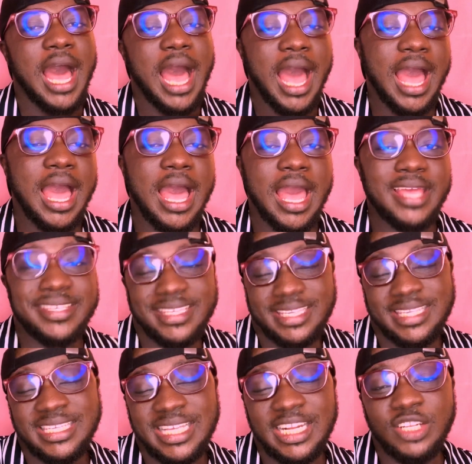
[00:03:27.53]
it's
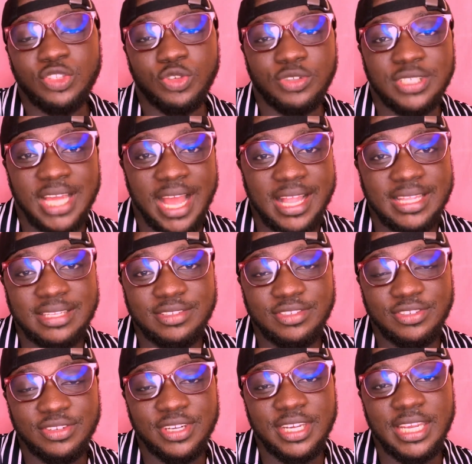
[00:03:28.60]
just an
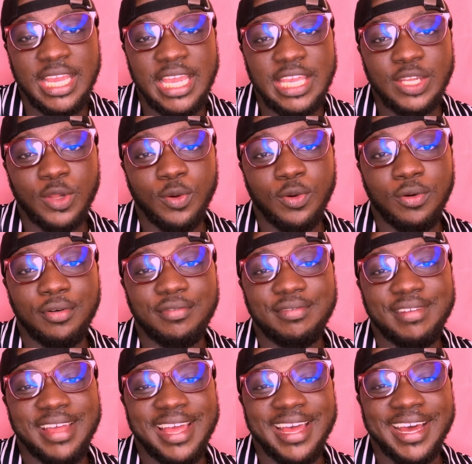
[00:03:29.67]
introductory,
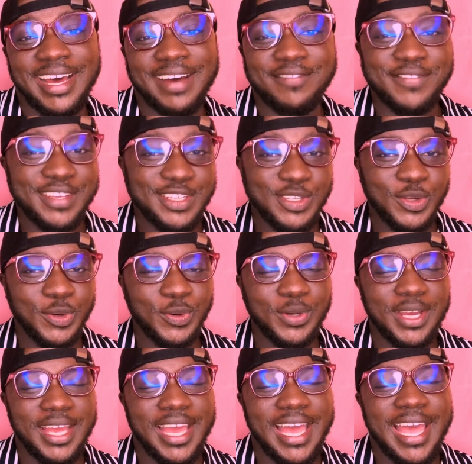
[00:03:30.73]
video,
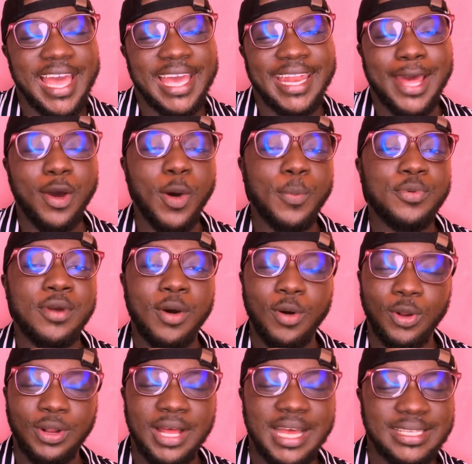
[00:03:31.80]
and I hope you're
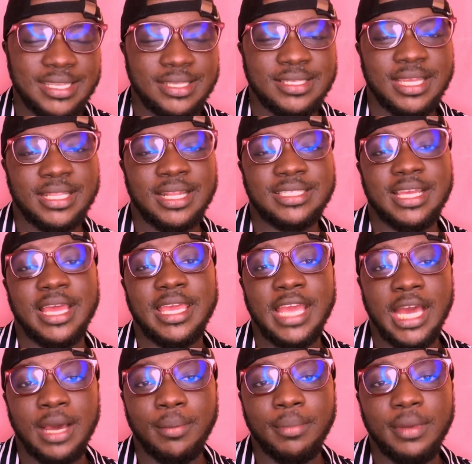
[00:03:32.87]
all as excited as I
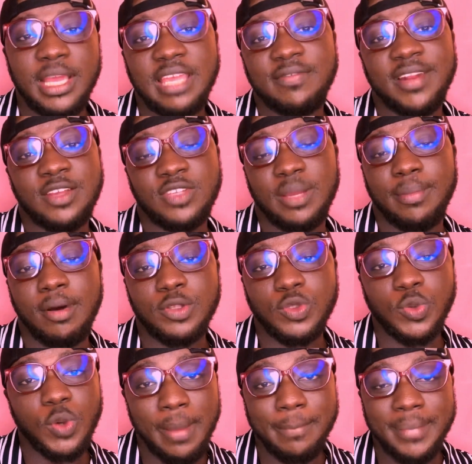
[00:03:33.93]
am, even as I'm about to
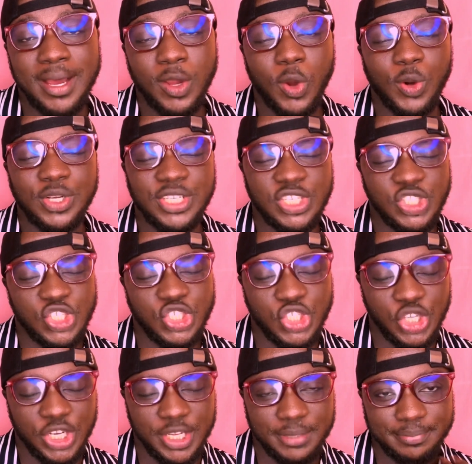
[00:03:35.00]
embark on this
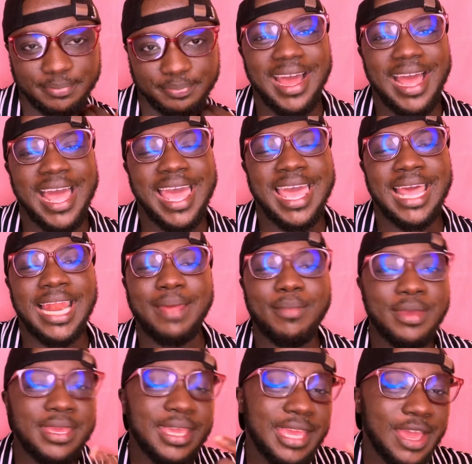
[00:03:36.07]
journey. Let
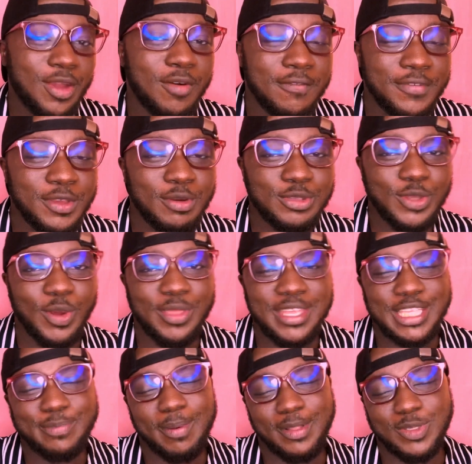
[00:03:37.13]
me hear your views on
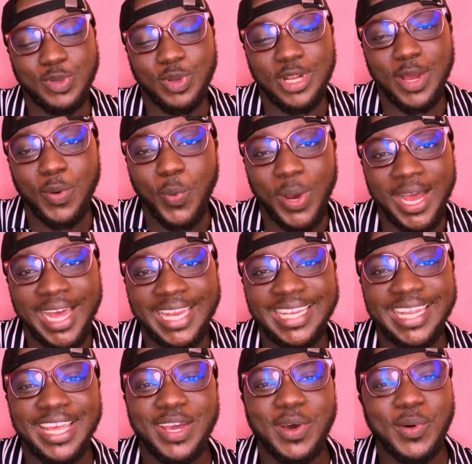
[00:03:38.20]
this particular one.
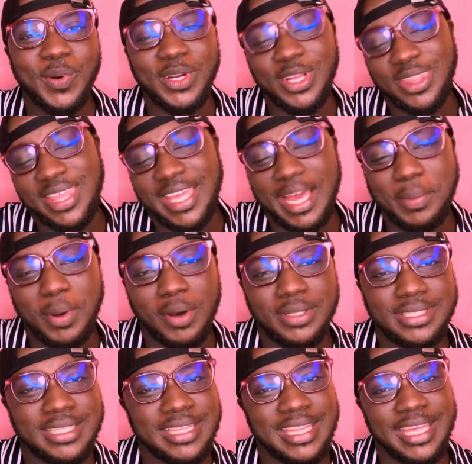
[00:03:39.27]
What do you think
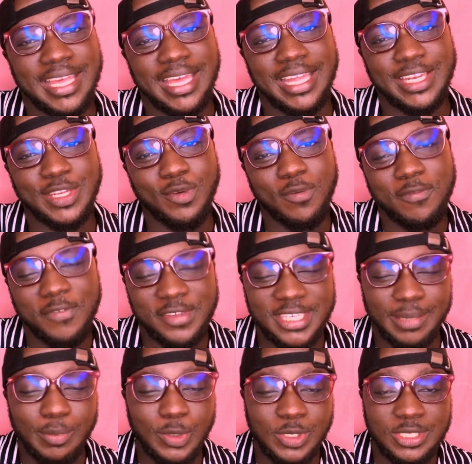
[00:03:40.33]
about the new
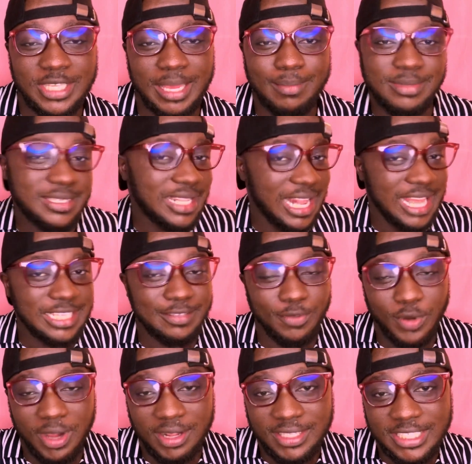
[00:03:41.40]
feature music terms /
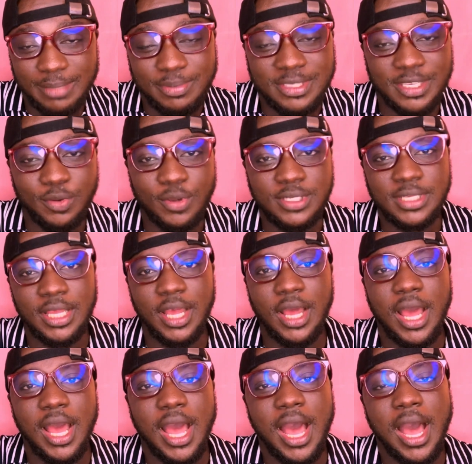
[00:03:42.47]
vocal tips series?
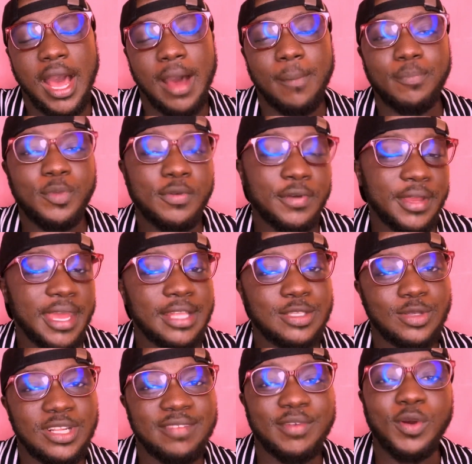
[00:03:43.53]
Don't forget
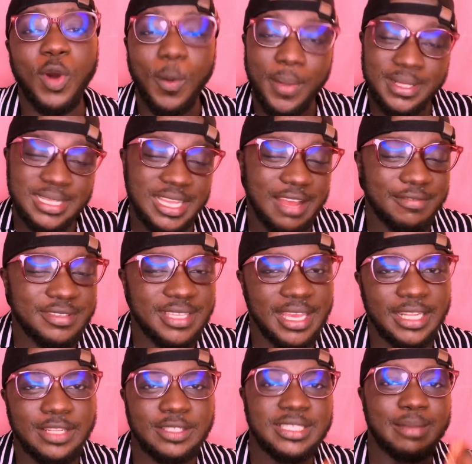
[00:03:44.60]
to leave me comments, like I've
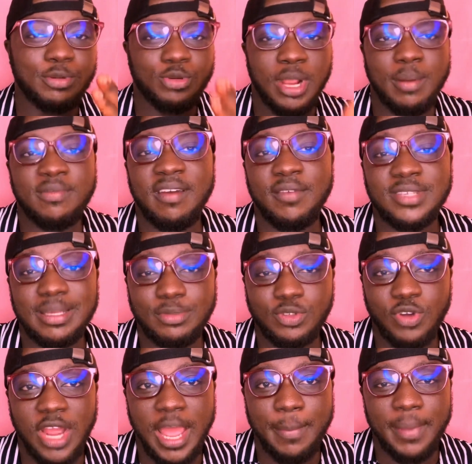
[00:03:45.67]
said. Subscribe if you haven't
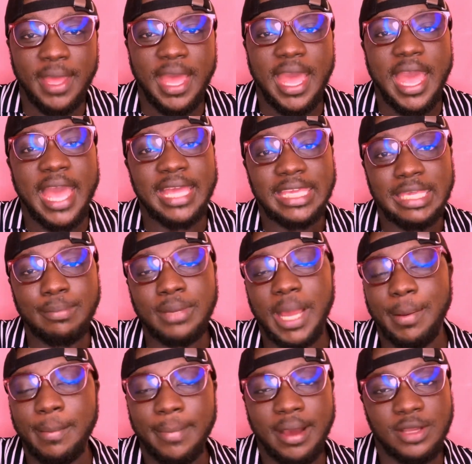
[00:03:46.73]
subscribed, and keep
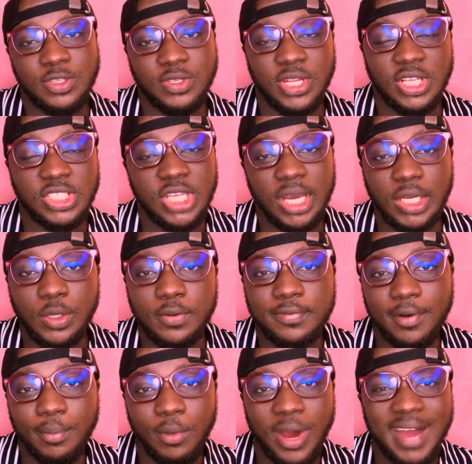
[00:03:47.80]
coming back to the channel
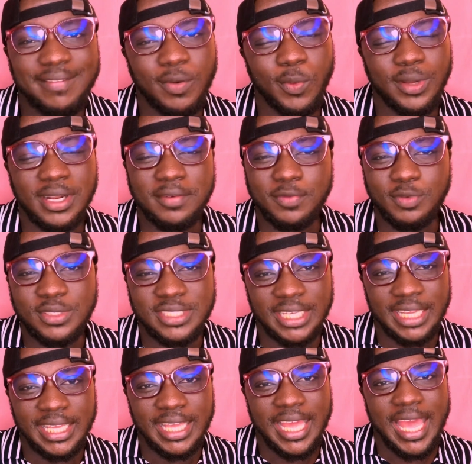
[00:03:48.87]
for more. Have a wonderful
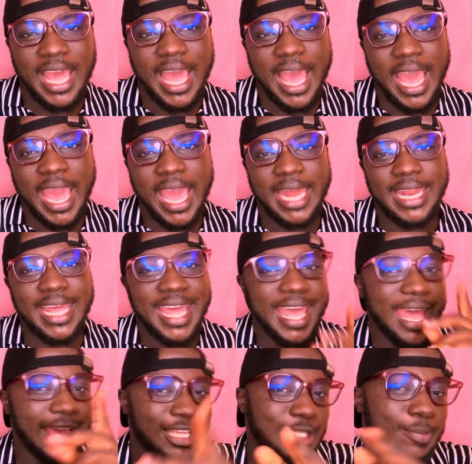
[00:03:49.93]
day and
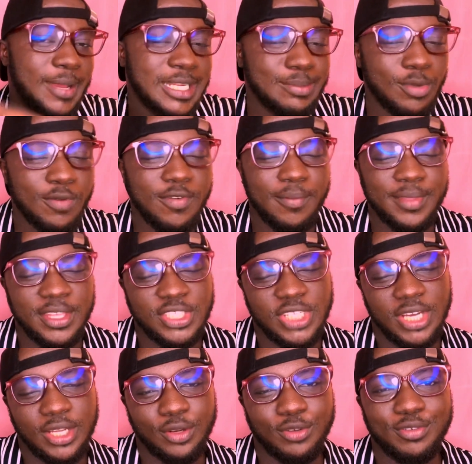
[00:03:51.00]
expect more from the
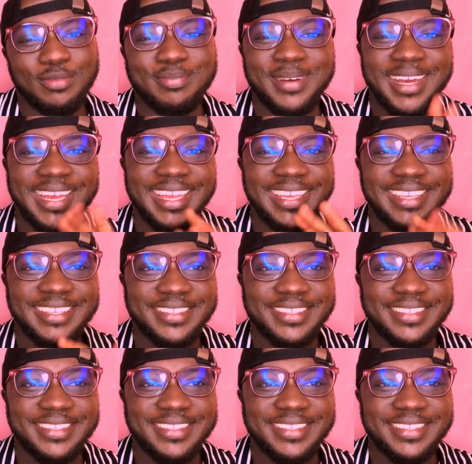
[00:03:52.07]
channel. Bye.